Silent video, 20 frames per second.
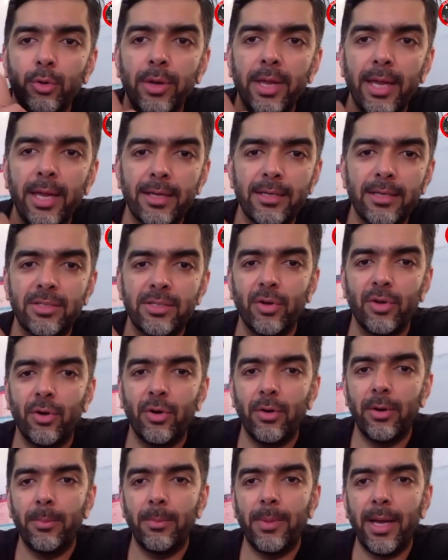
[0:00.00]
Rolex
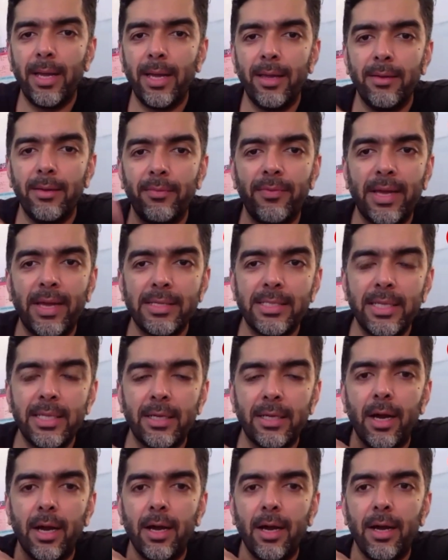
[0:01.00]
or buy a
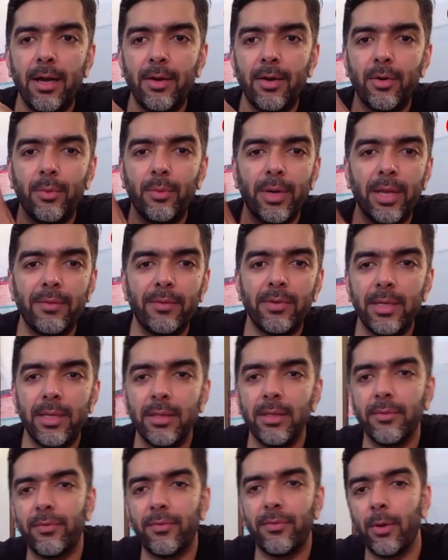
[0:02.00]
fancy car or whatever
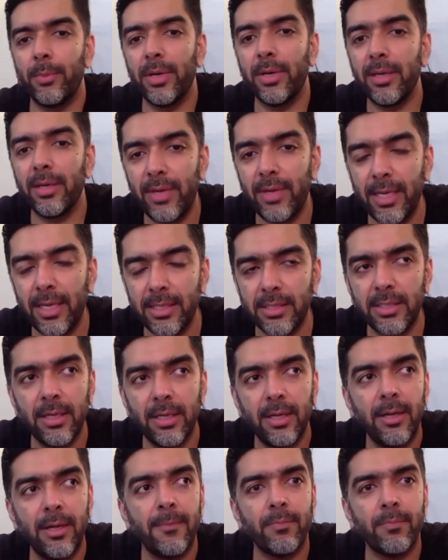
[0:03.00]
in the formative
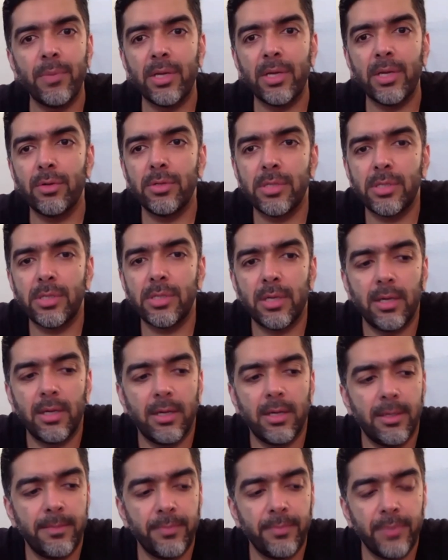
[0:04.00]
days, because
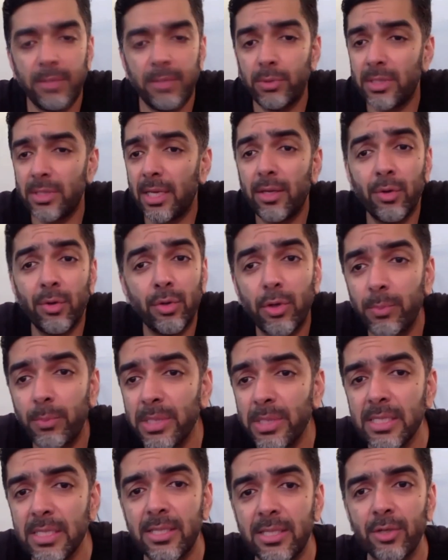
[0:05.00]
he was like, your
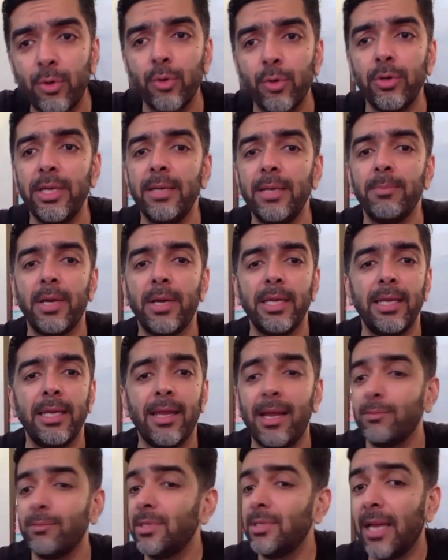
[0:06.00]
business is going to need money,
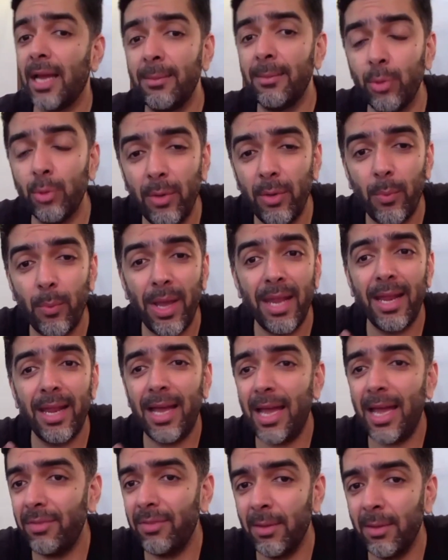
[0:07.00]
and I was like, I'm doing well.
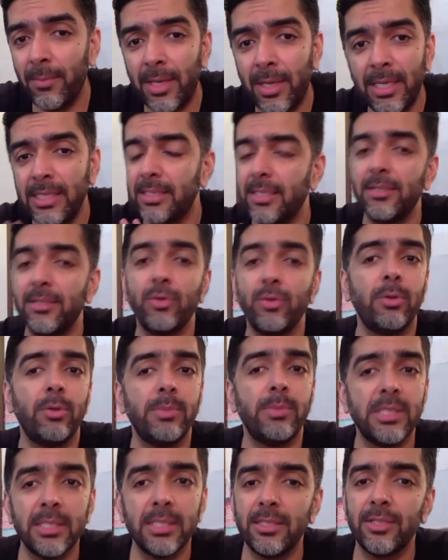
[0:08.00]
I have the money. He said, no,
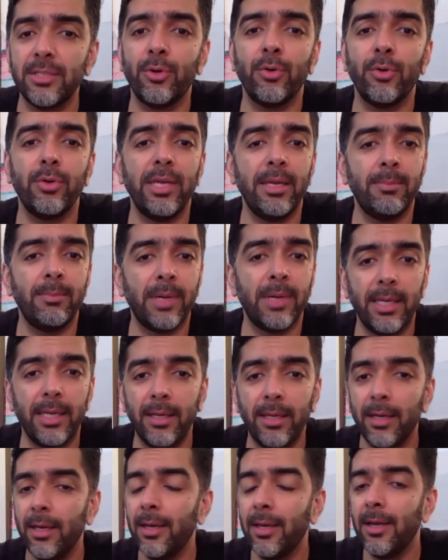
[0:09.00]
your business is going to need
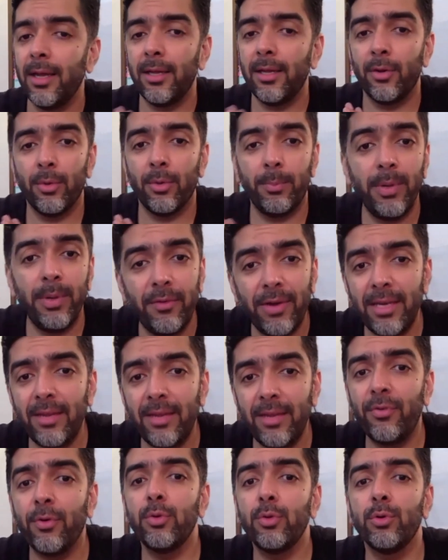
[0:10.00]
money. Be
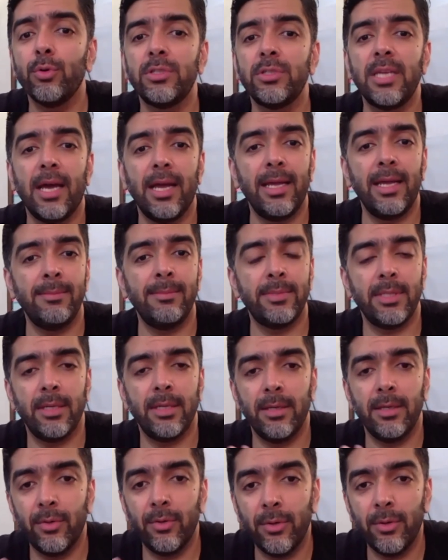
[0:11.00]
ready for those times,
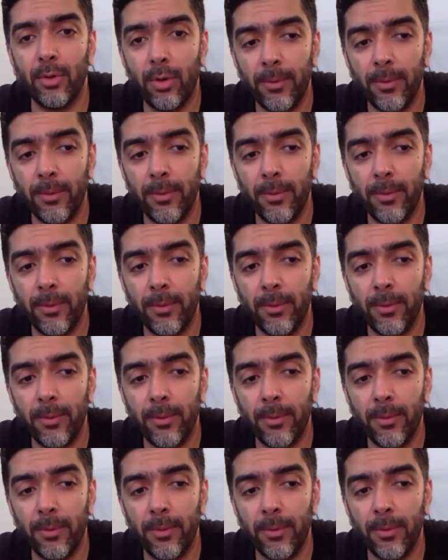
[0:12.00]
and